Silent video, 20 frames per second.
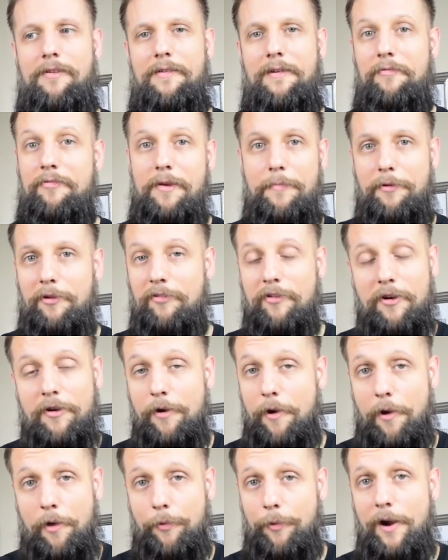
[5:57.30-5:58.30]
I was able to
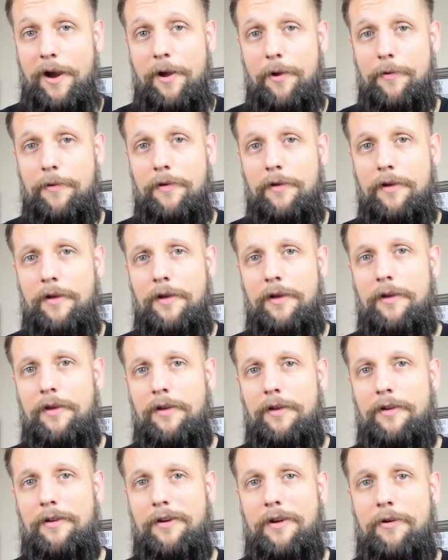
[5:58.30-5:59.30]
turn it all around.
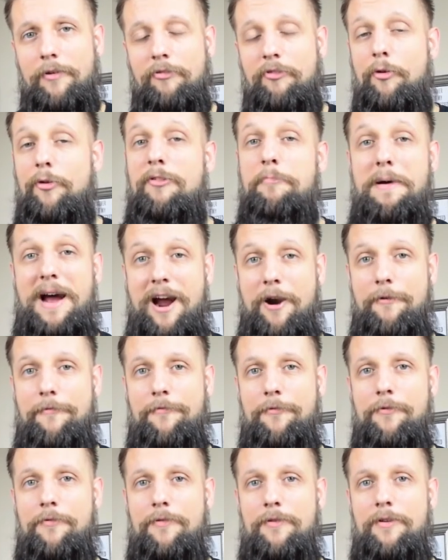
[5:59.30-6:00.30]
You know, so it's
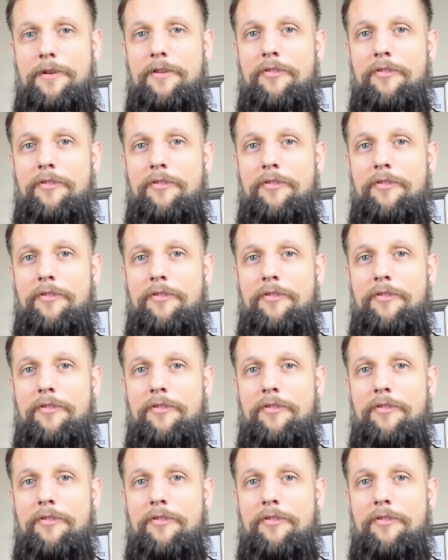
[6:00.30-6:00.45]
powerful.